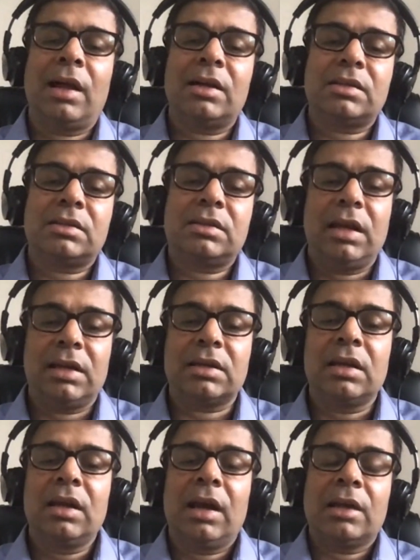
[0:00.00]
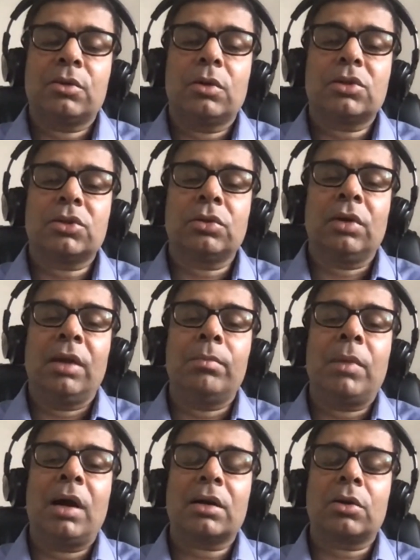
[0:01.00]
state, has also
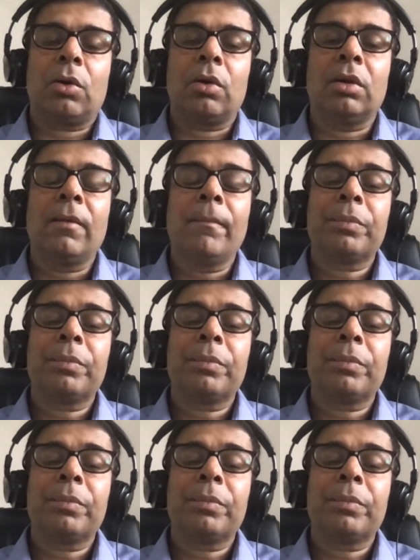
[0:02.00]
embarked on